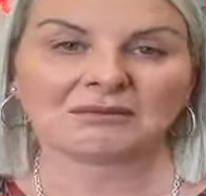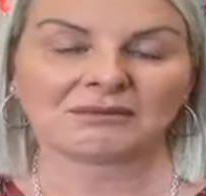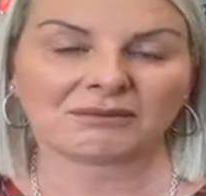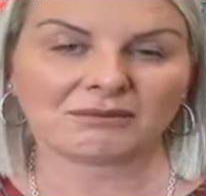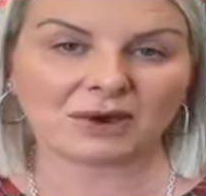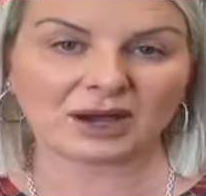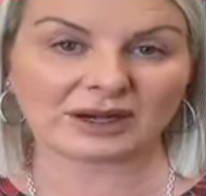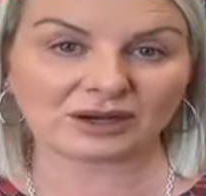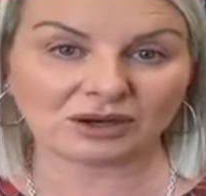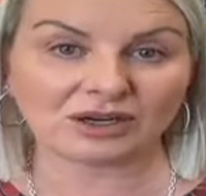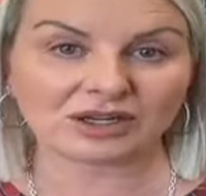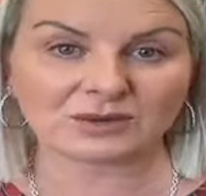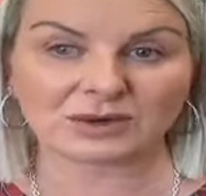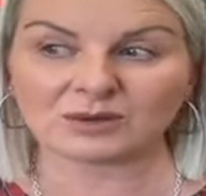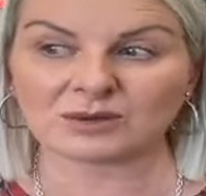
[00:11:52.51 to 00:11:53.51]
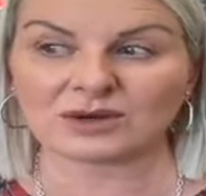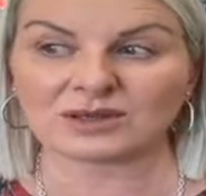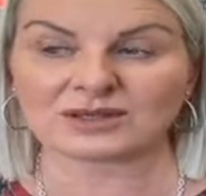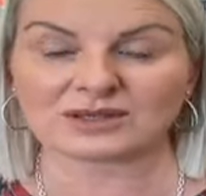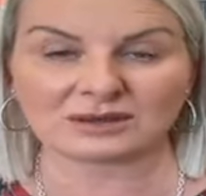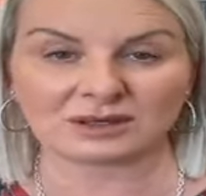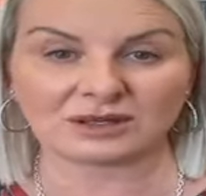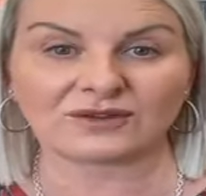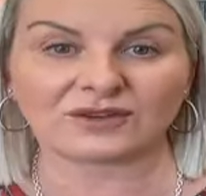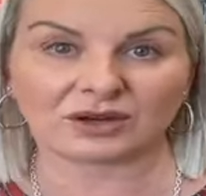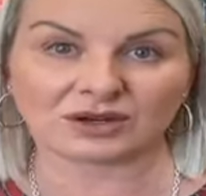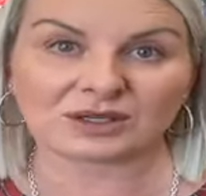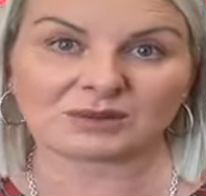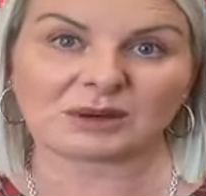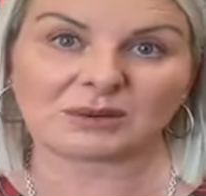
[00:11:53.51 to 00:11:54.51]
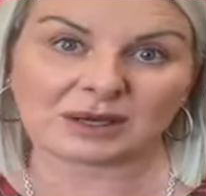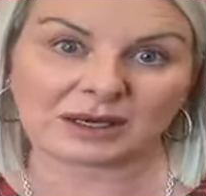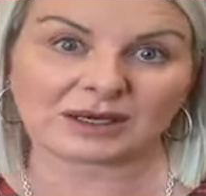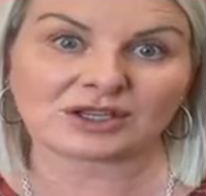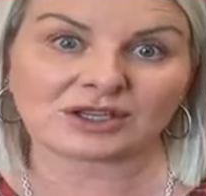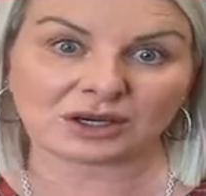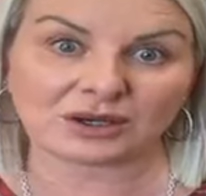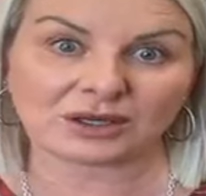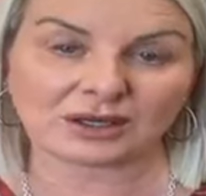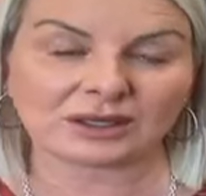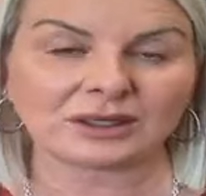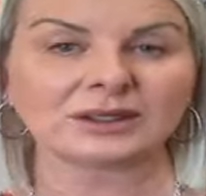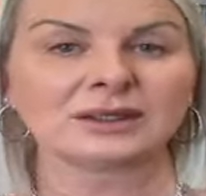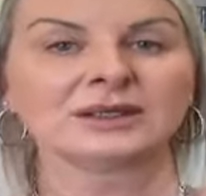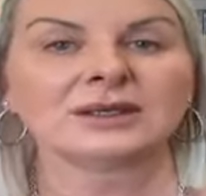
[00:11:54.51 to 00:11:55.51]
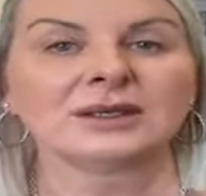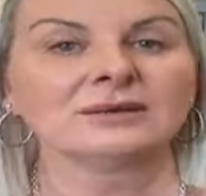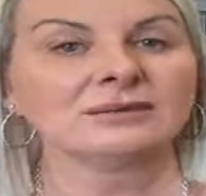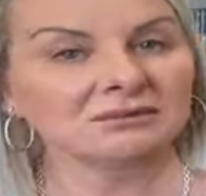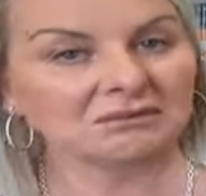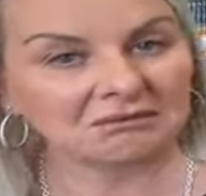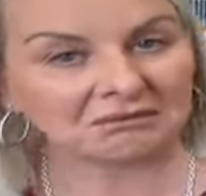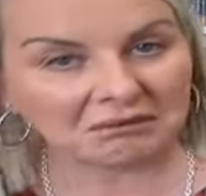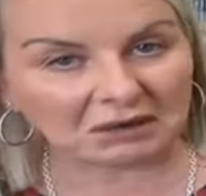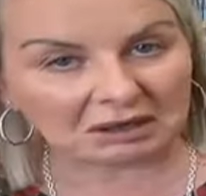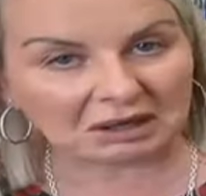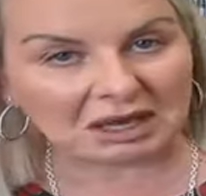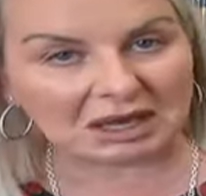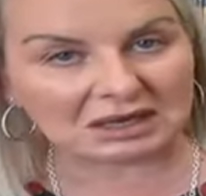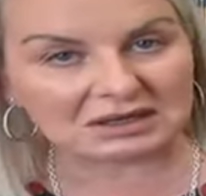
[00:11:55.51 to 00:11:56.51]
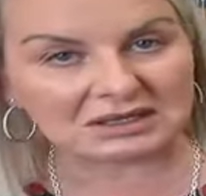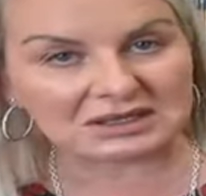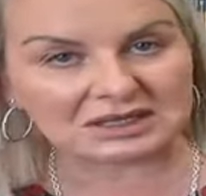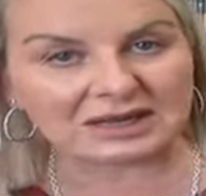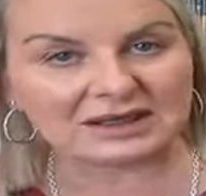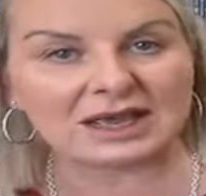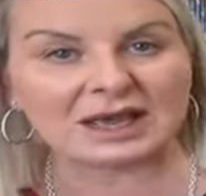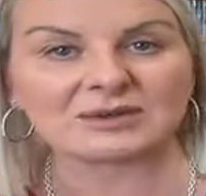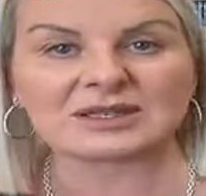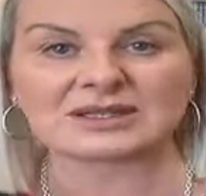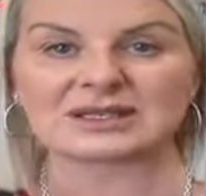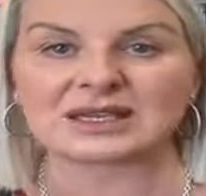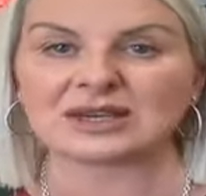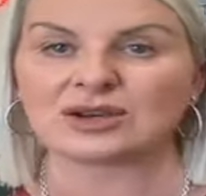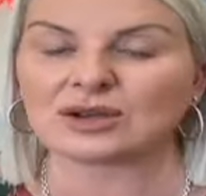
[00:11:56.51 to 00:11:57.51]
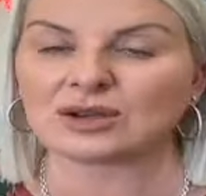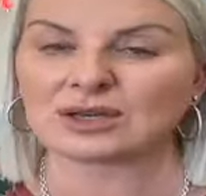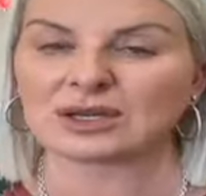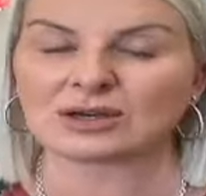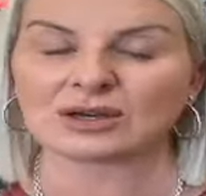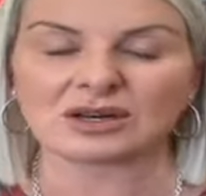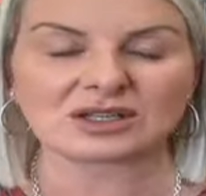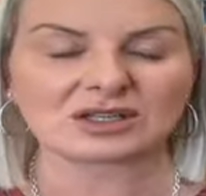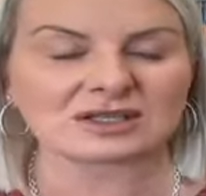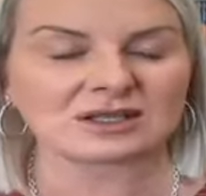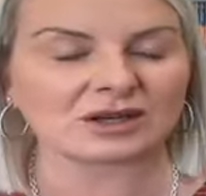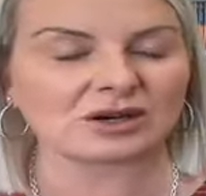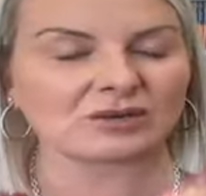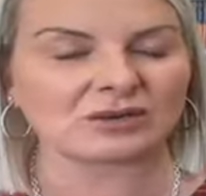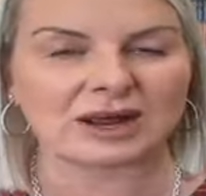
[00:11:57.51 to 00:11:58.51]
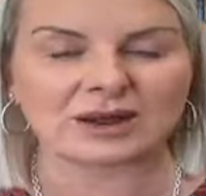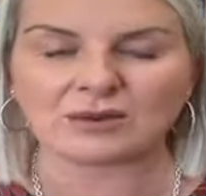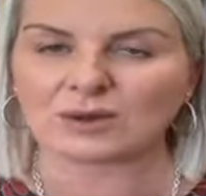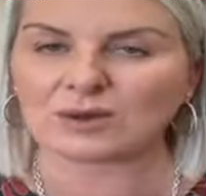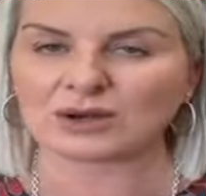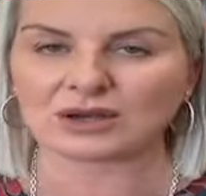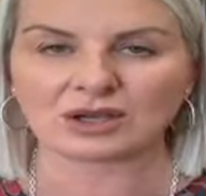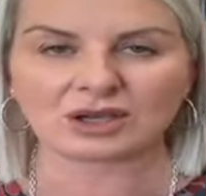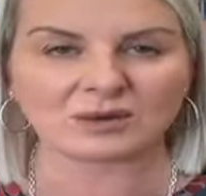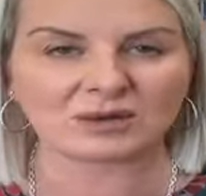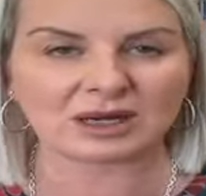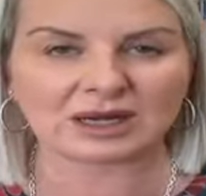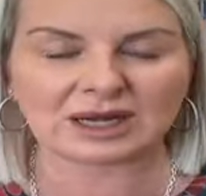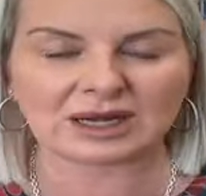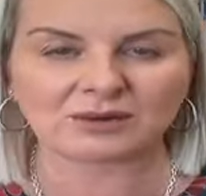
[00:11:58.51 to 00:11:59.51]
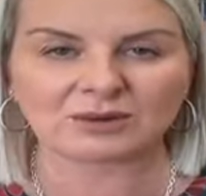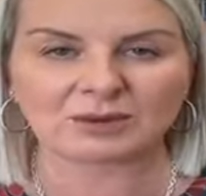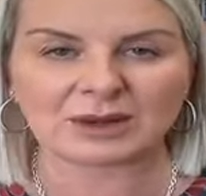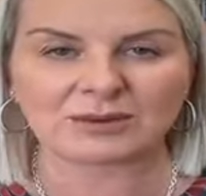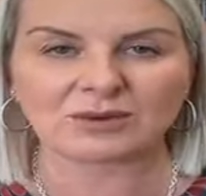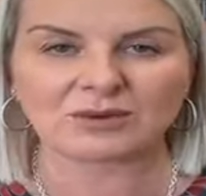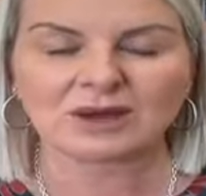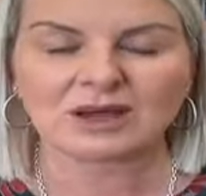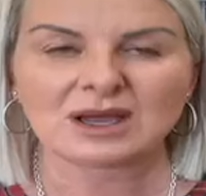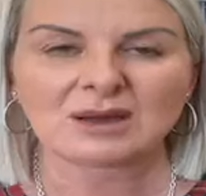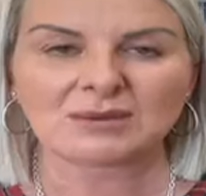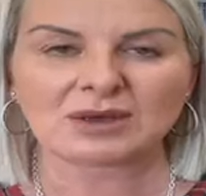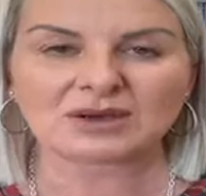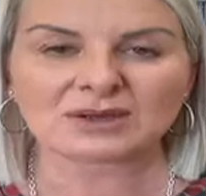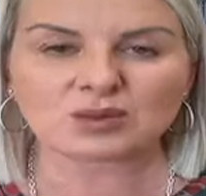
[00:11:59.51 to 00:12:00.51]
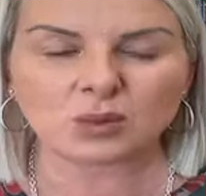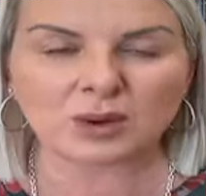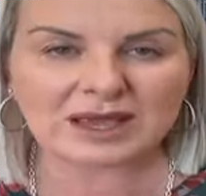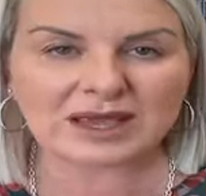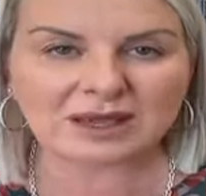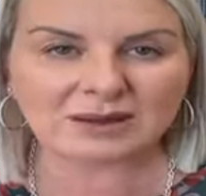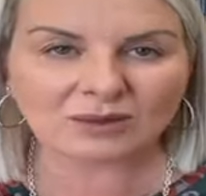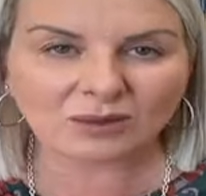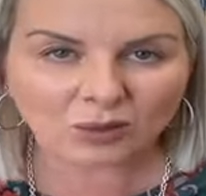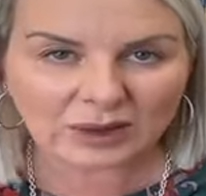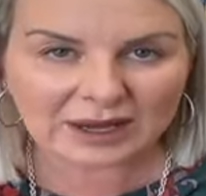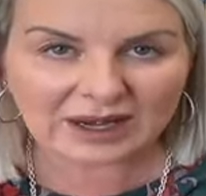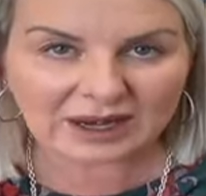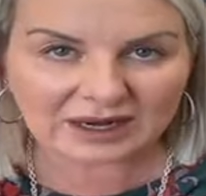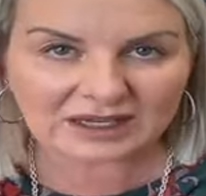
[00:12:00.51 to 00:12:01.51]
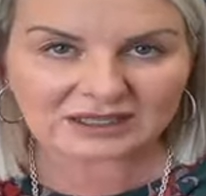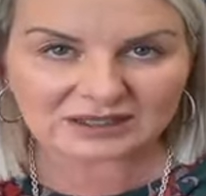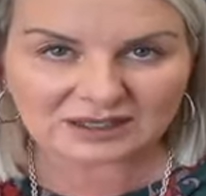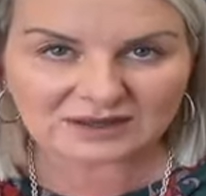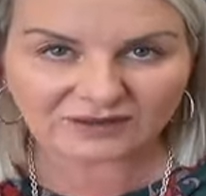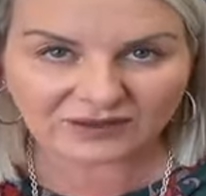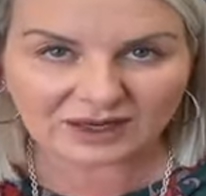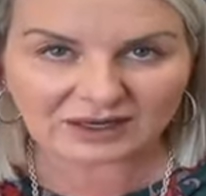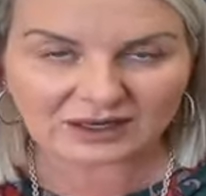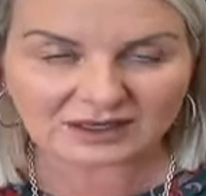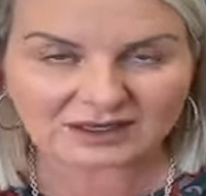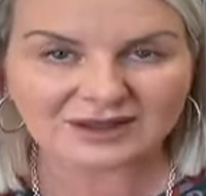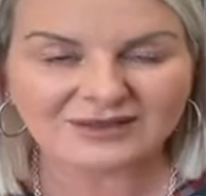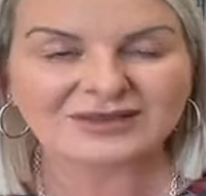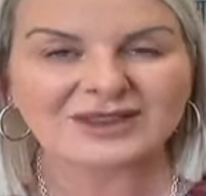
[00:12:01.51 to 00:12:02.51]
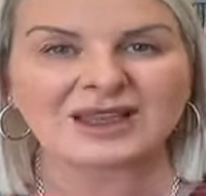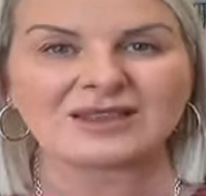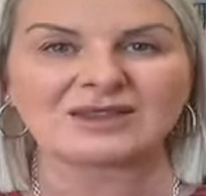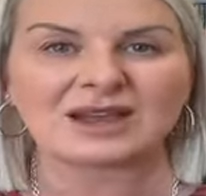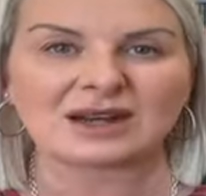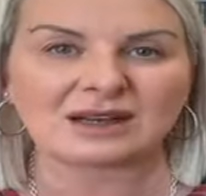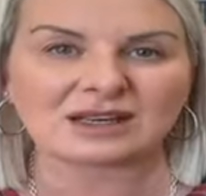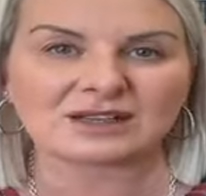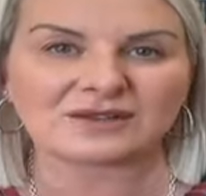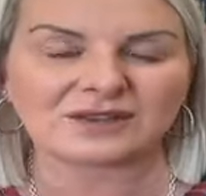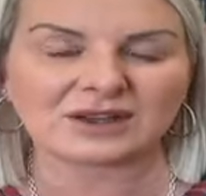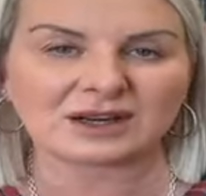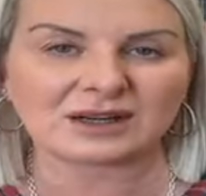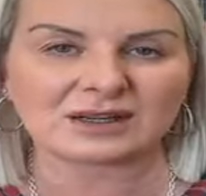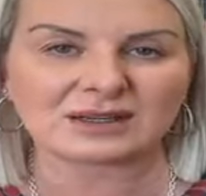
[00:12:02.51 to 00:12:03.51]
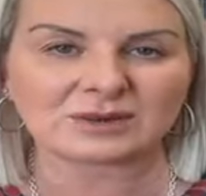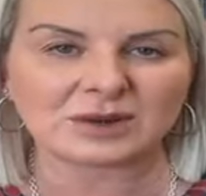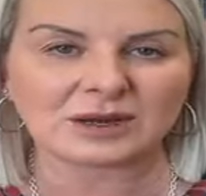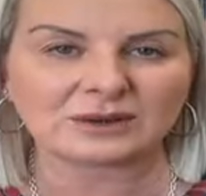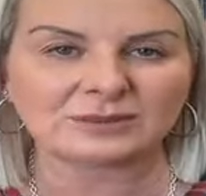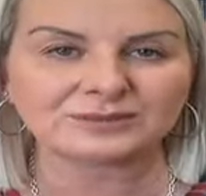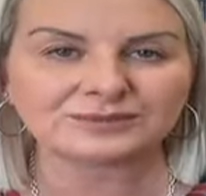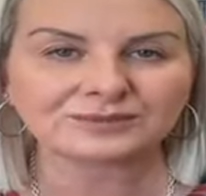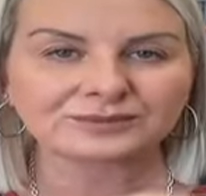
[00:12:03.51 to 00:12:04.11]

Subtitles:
My acknowledgement was, you've got to be bloody joking. Okay, I understand that. Seen, heard, and acknowledged is a great one when you're communicating with people, because we like to feel it and they like to feel it as well.